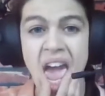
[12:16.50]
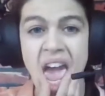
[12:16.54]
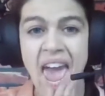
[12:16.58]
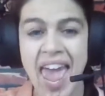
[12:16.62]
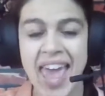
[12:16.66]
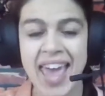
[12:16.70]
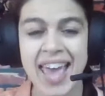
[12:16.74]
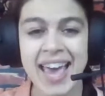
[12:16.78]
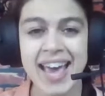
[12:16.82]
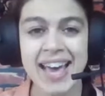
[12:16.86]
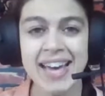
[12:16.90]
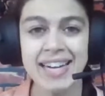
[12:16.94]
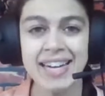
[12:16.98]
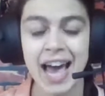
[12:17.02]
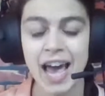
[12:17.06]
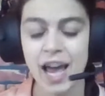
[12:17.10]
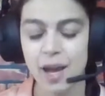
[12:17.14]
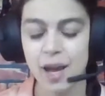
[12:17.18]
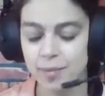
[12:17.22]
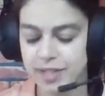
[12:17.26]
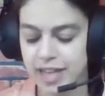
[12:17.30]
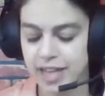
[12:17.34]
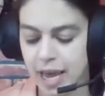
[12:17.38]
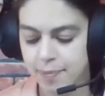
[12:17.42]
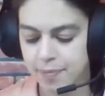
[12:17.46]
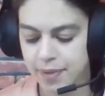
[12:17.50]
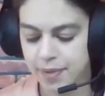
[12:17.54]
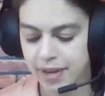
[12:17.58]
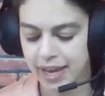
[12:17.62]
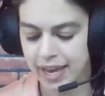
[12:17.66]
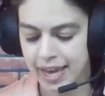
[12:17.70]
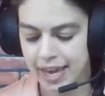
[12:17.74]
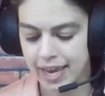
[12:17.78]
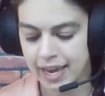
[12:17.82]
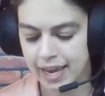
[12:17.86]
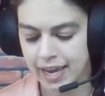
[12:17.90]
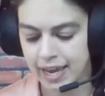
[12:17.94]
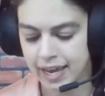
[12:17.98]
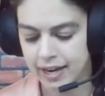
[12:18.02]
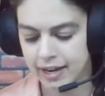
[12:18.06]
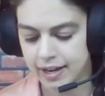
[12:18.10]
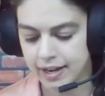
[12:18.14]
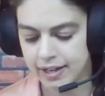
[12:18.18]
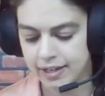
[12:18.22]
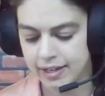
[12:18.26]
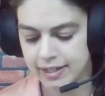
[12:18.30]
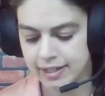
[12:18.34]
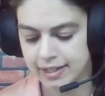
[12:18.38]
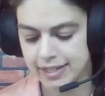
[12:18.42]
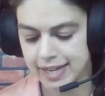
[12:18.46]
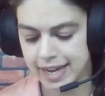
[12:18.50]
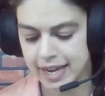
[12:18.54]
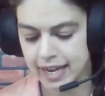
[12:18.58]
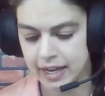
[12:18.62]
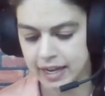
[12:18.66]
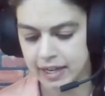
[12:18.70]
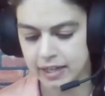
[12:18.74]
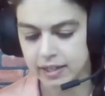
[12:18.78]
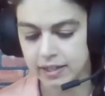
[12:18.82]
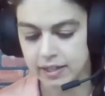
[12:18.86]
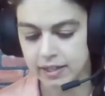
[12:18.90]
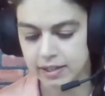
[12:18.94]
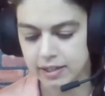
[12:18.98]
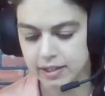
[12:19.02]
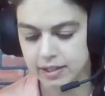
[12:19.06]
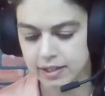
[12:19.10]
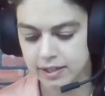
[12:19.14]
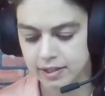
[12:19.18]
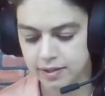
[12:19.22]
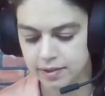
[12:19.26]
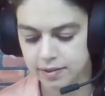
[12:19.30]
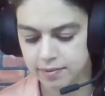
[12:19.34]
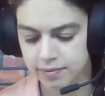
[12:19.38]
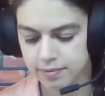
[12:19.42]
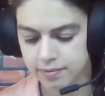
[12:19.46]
and I am typing in dance.